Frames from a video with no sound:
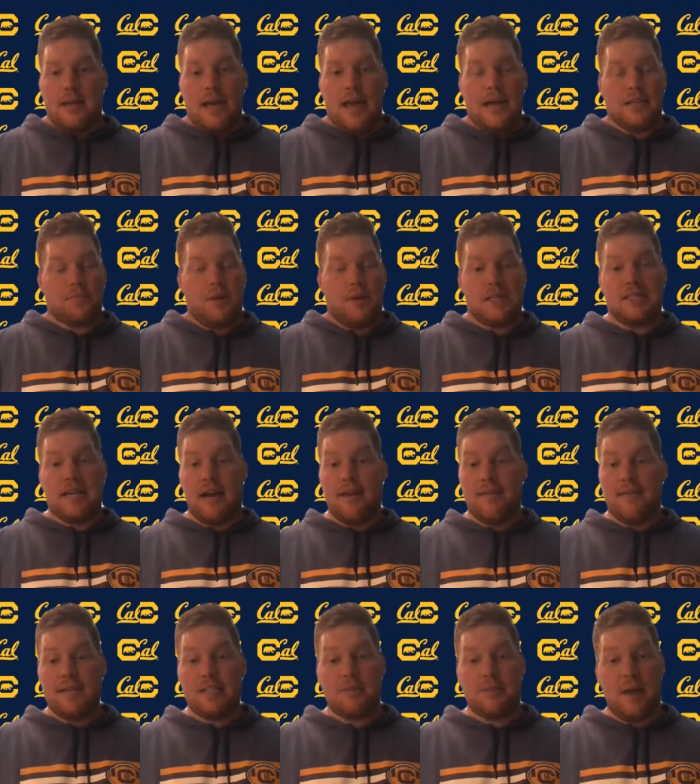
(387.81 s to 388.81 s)
as much time as
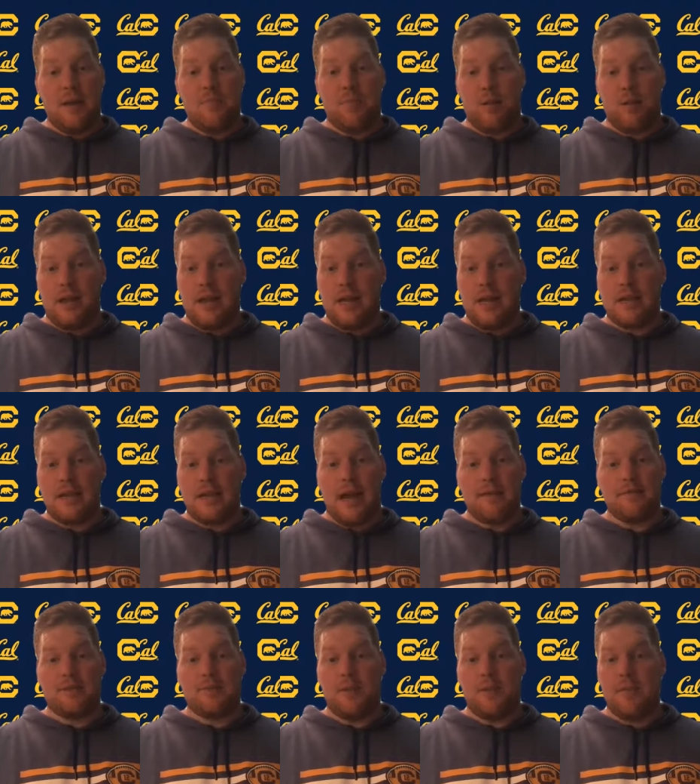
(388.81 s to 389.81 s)
I spent playing,
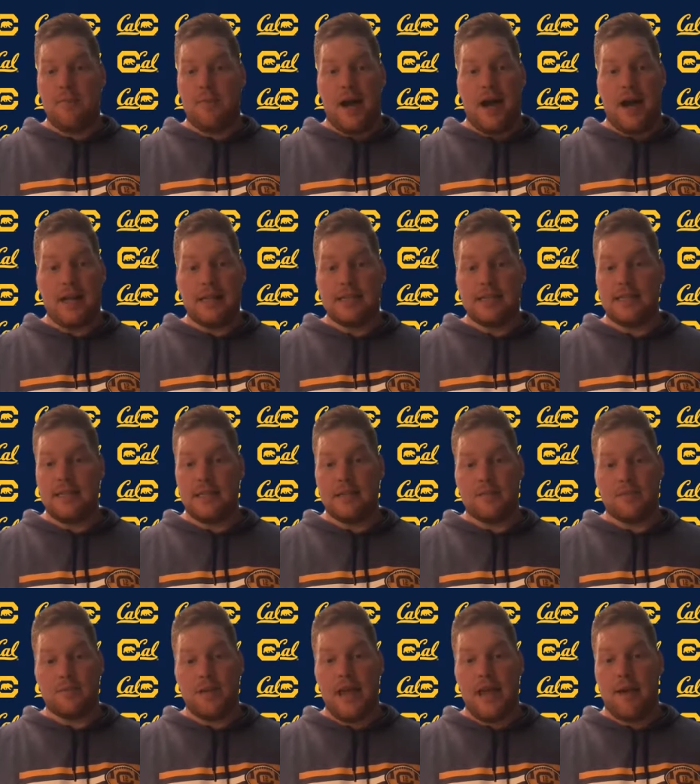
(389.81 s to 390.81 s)
I've spent behind the scenes
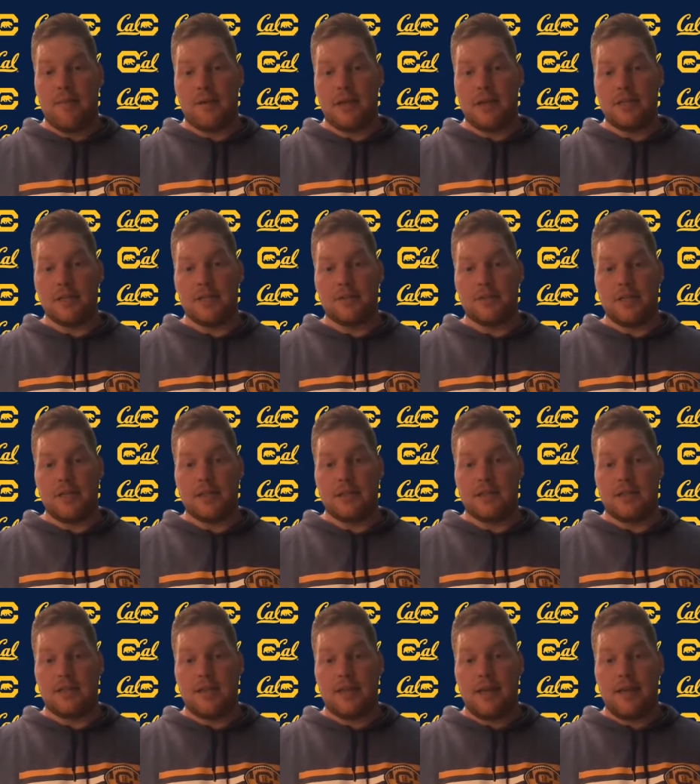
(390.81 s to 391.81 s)
rehabbing
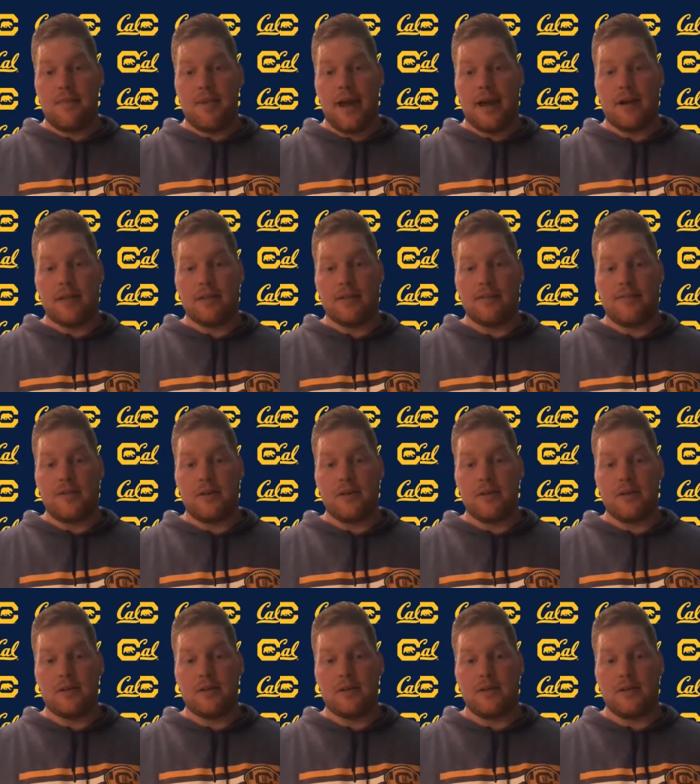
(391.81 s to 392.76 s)
injuries to get back on the field.